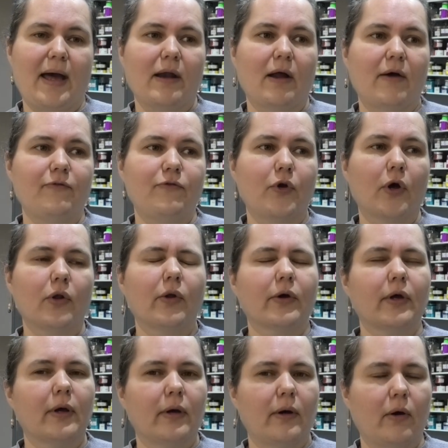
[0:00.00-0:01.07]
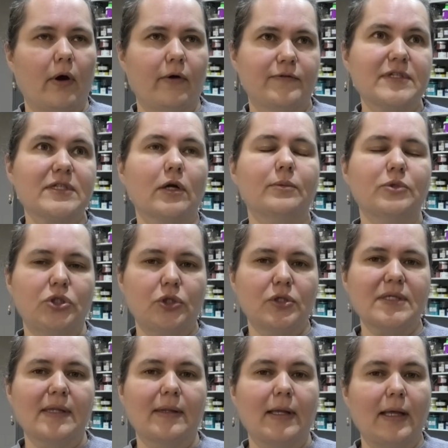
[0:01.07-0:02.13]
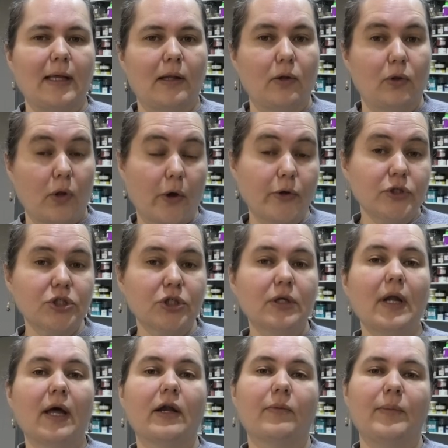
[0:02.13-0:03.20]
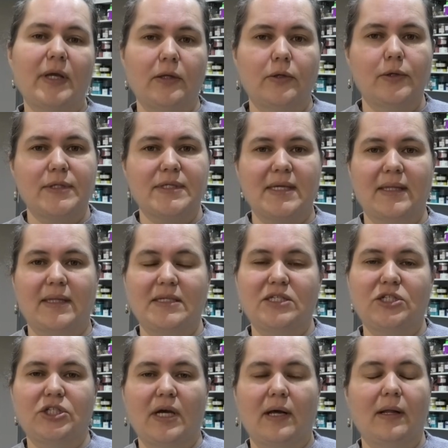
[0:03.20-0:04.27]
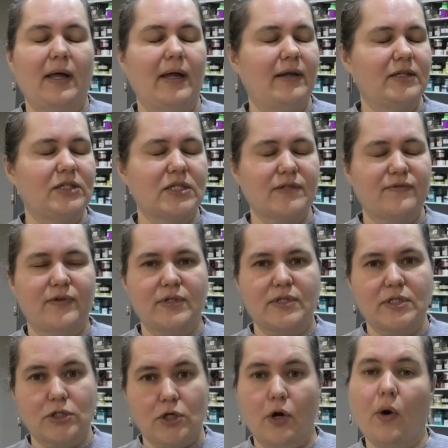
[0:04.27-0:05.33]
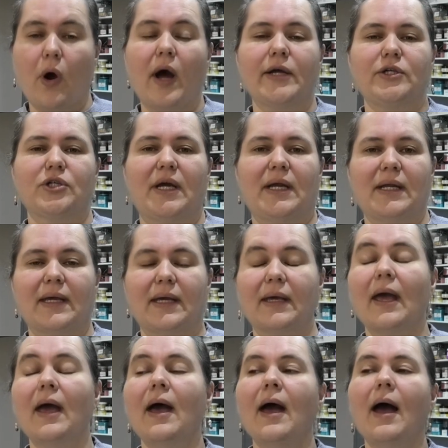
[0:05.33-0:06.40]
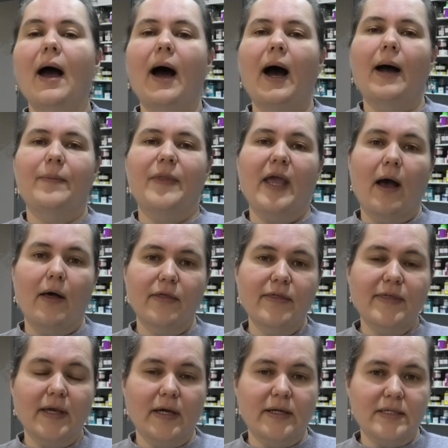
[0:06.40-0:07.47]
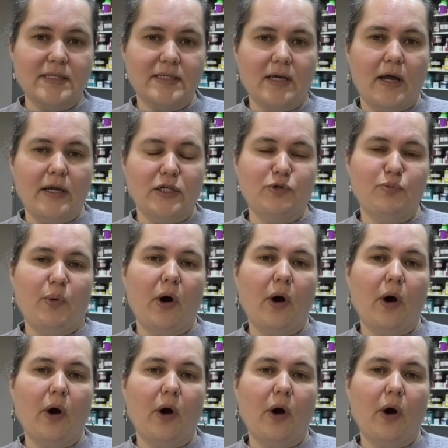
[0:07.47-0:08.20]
and I've stopped using the lotion and I've been using this gel, and it just feels so hydrating. The other thing I decided to